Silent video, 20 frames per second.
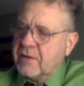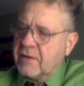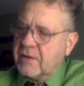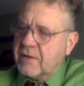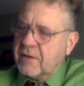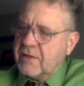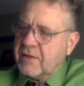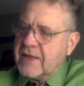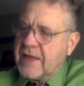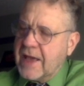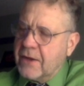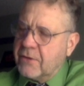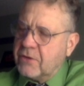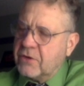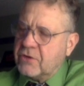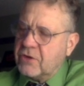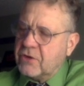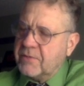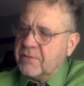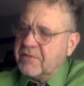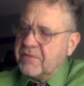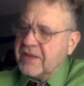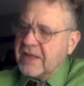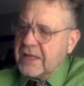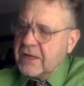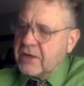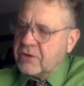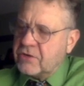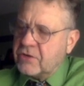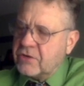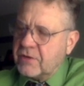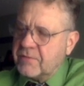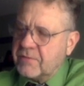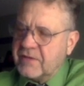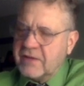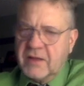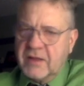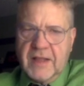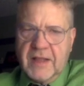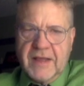the outer terms, the inner terms, and
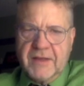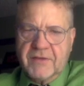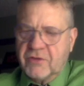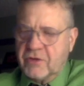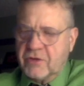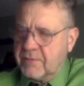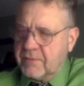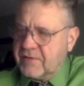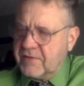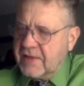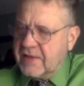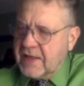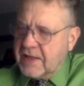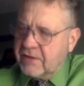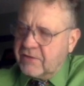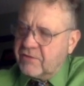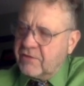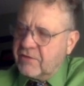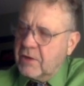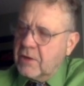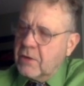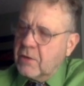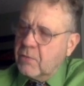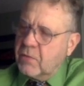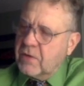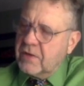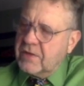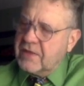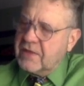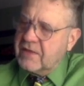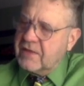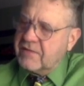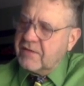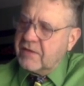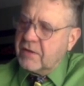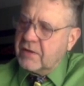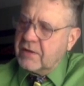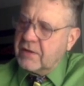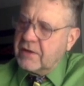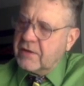the last terms, and that's what this is
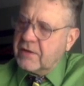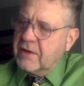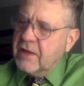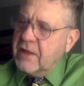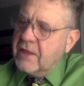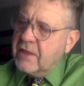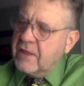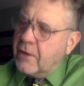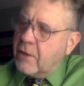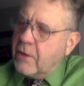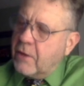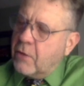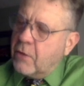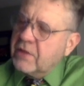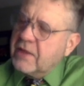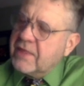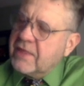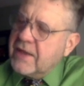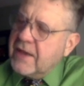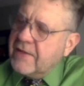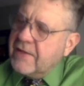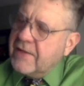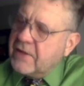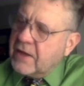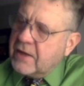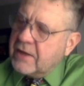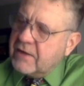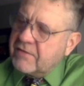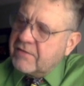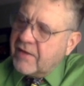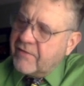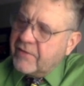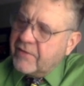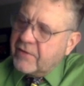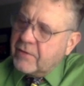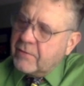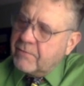all here. The only thing I've done is I've